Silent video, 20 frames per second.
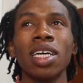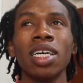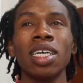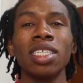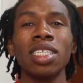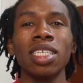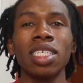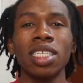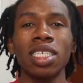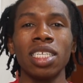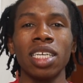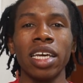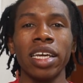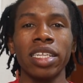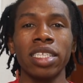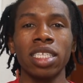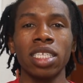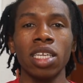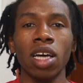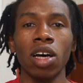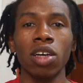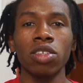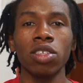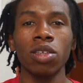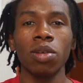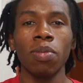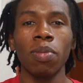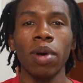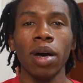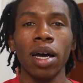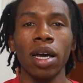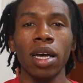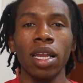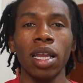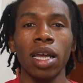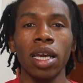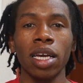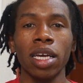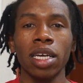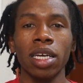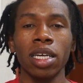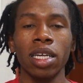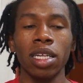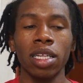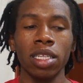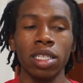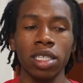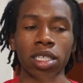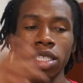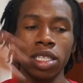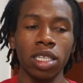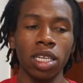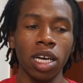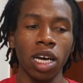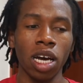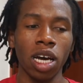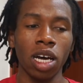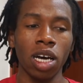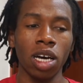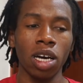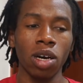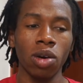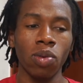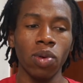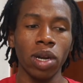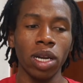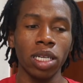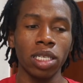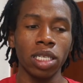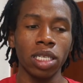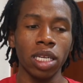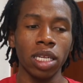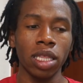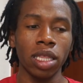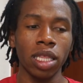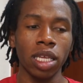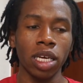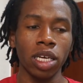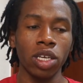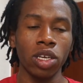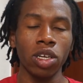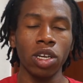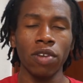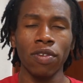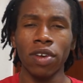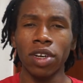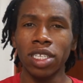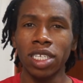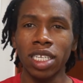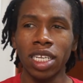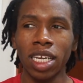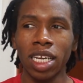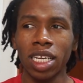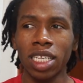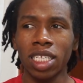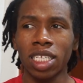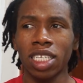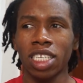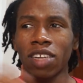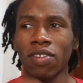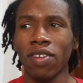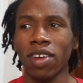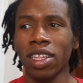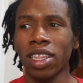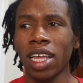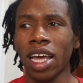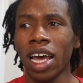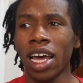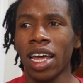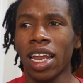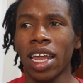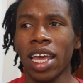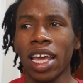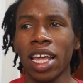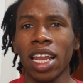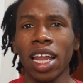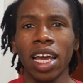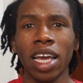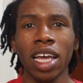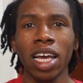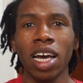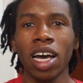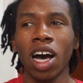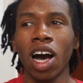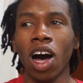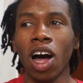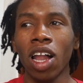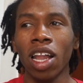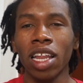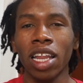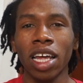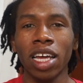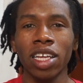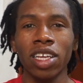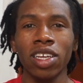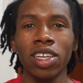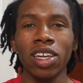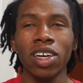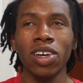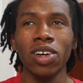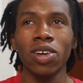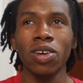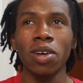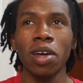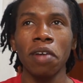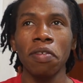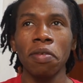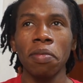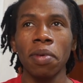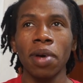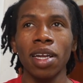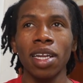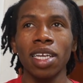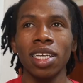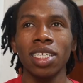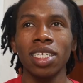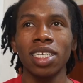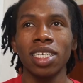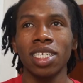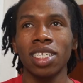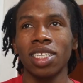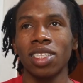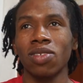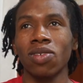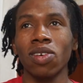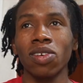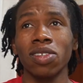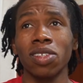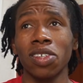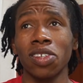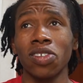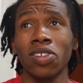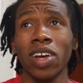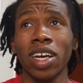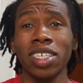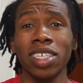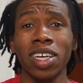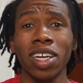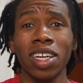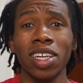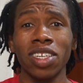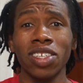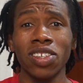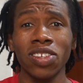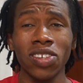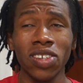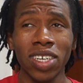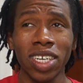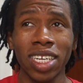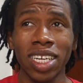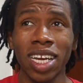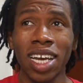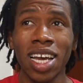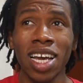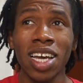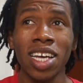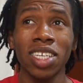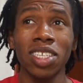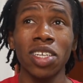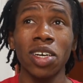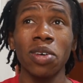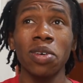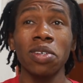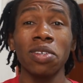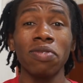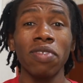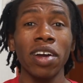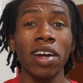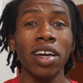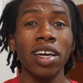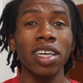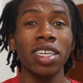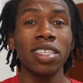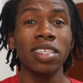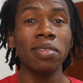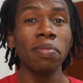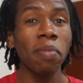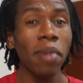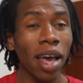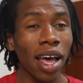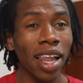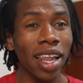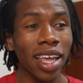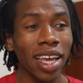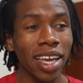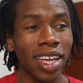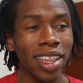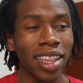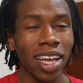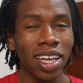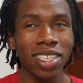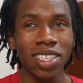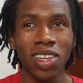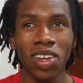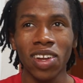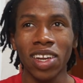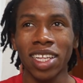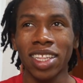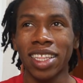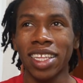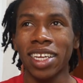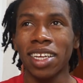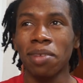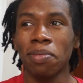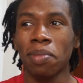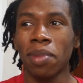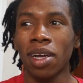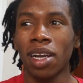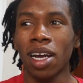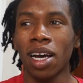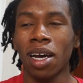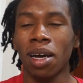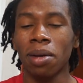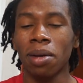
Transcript: since it's also by like the universities and stuff like that, and like all of that, everybody just throws their trash out on the street, so it was very smelly. That's the only thing. But